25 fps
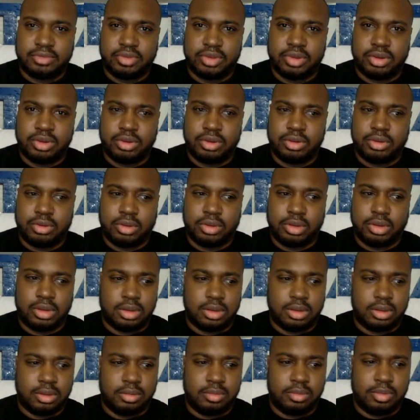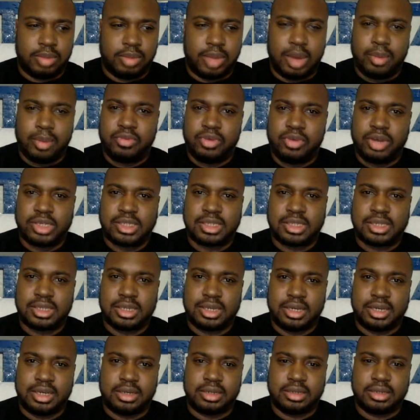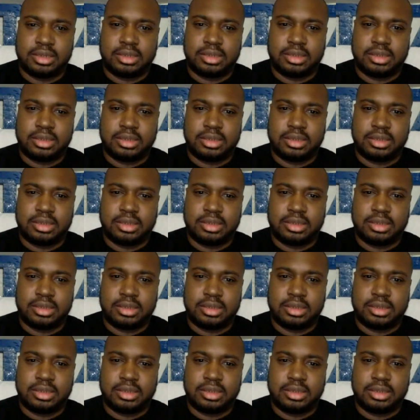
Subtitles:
real bad precedent